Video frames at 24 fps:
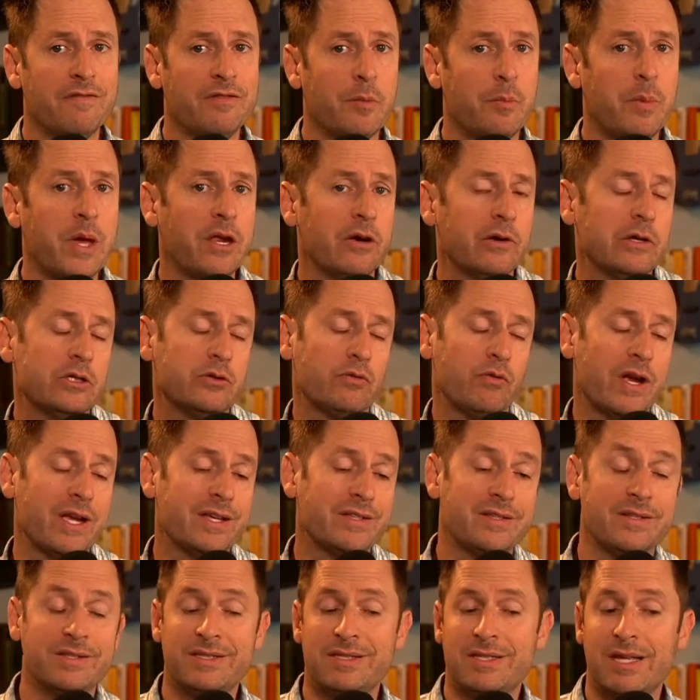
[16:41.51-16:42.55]
The banner is raised
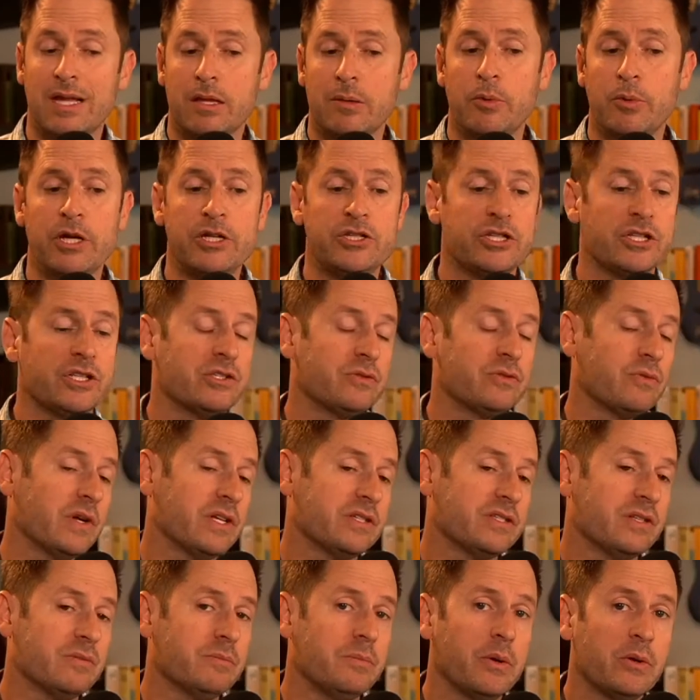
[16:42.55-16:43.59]
in celebration. It's raised
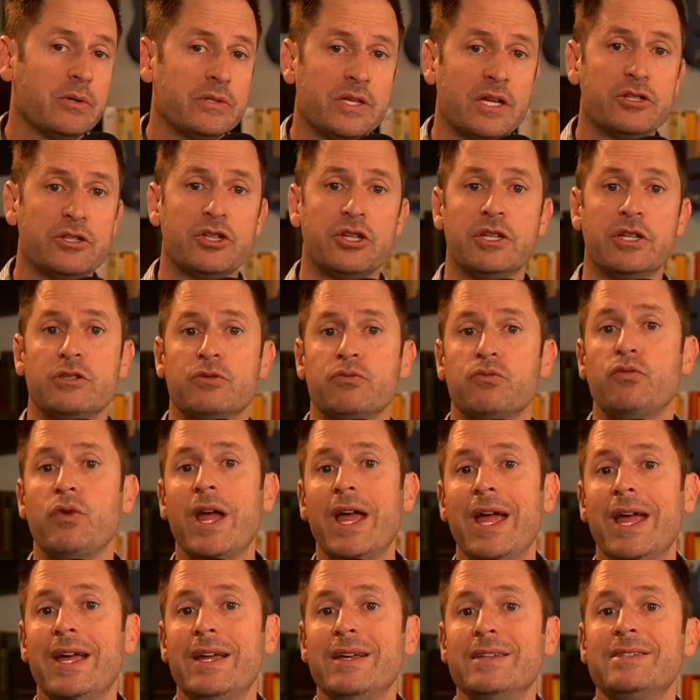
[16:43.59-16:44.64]
in possession. It's
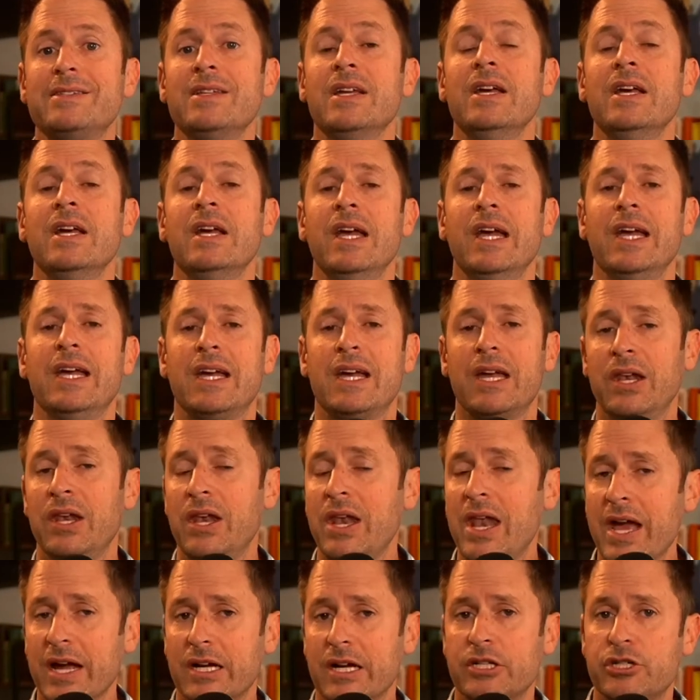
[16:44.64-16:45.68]
raised in
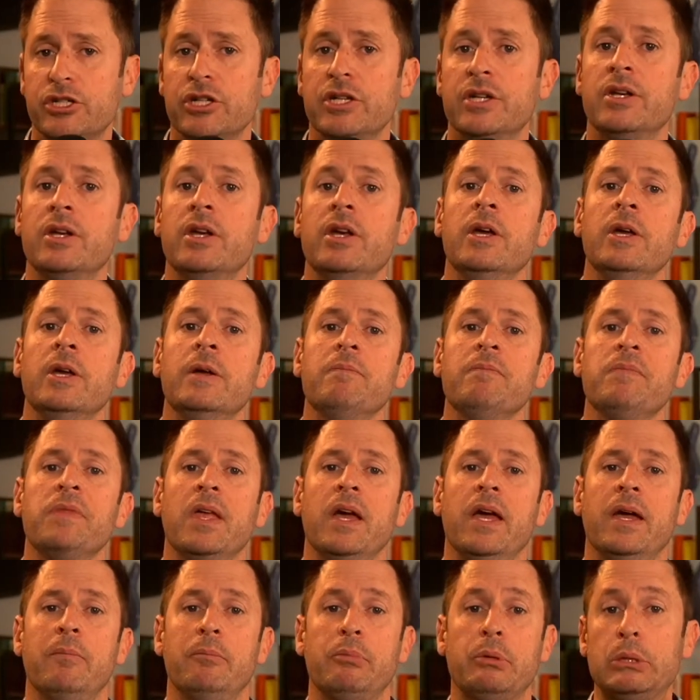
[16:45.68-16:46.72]
connection
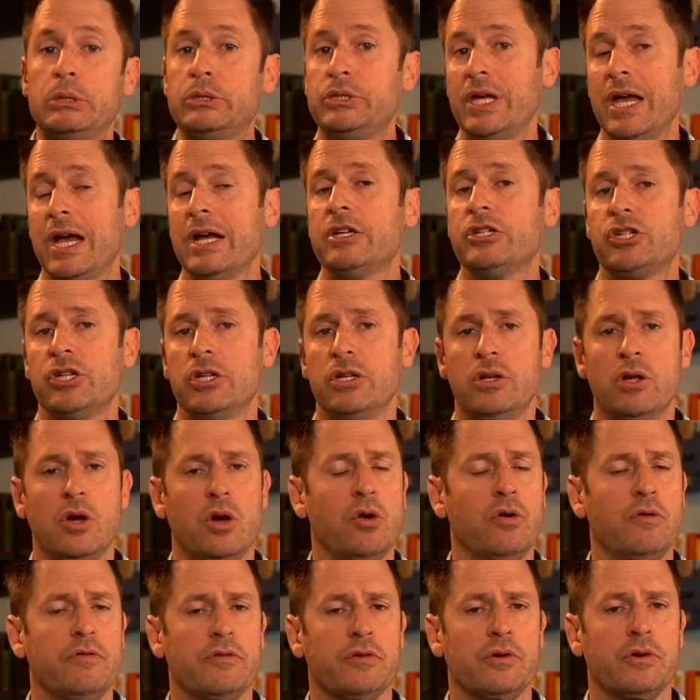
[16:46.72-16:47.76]
and protection
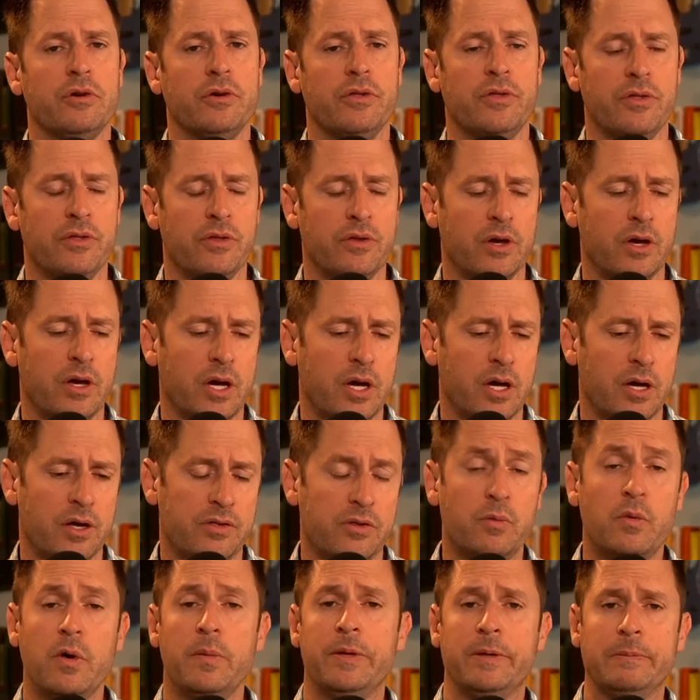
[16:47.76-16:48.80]
over
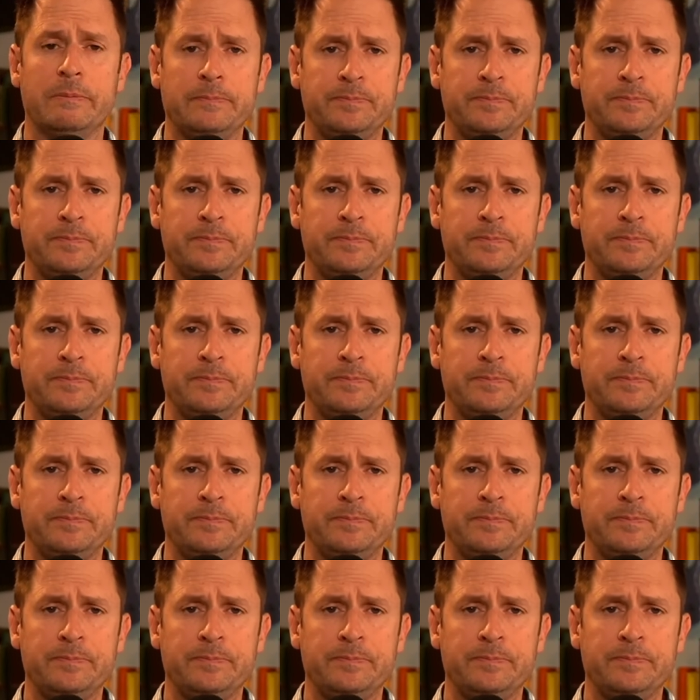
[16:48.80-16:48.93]
the woman.